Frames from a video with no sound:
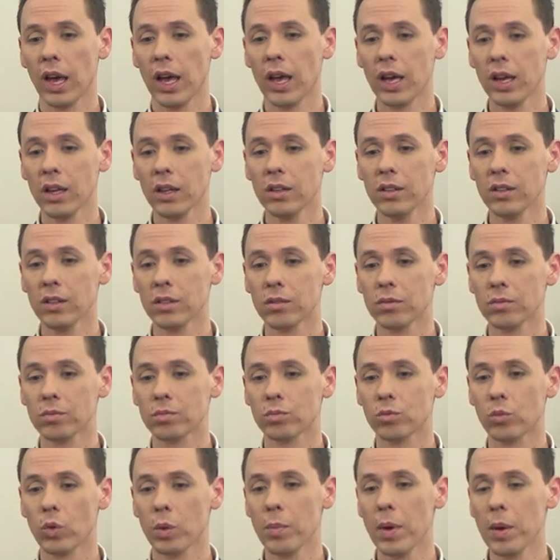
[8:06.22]
and
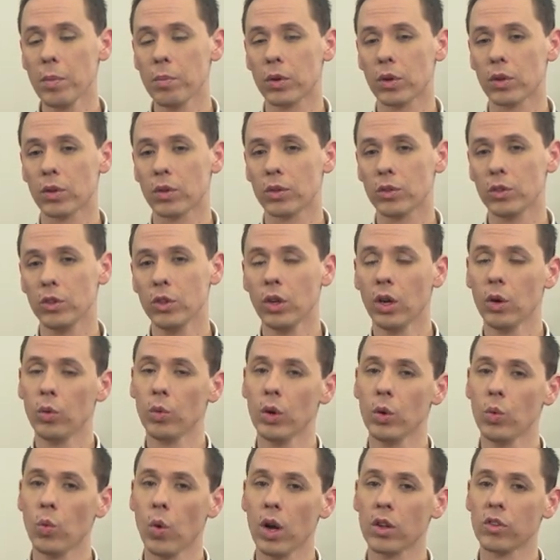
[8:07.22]
remember, you can
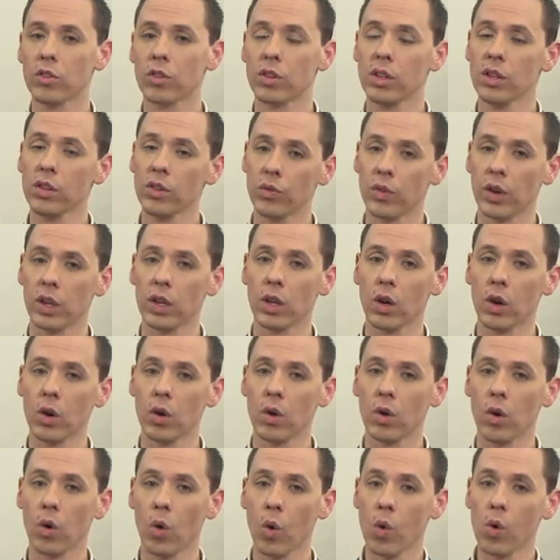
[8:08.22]
rewatch this
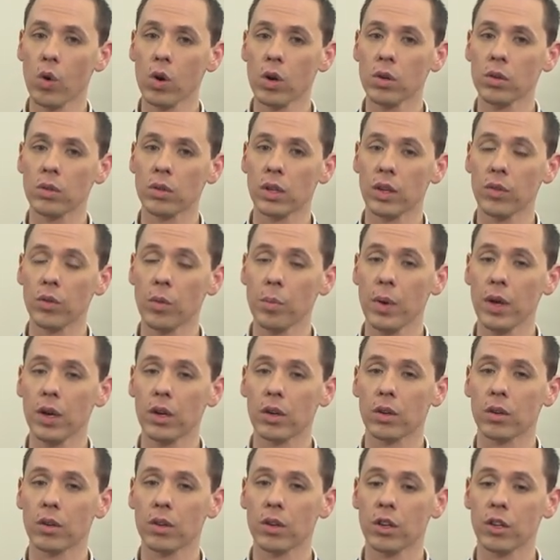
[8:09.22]
video, or even
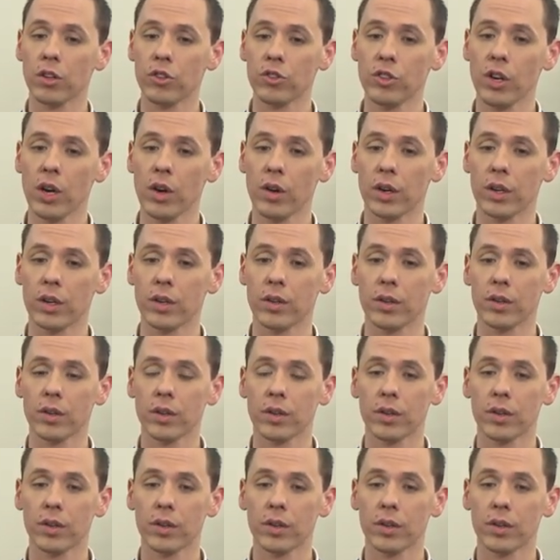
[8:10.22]
better, share it.